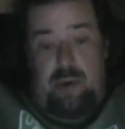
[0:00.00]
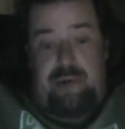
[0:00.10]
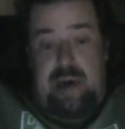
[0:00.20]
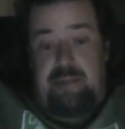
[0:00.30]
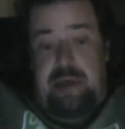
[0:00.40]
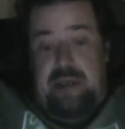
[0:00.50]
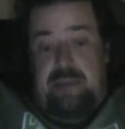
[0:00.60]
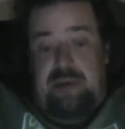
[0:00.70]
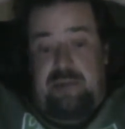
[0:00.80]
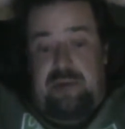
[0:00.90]
went around, picked up
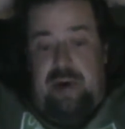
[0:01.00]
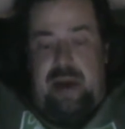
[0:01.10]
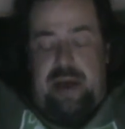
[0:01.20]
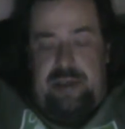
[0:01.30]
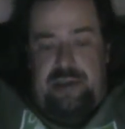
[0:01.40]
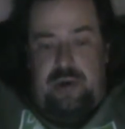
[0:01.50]
some trash,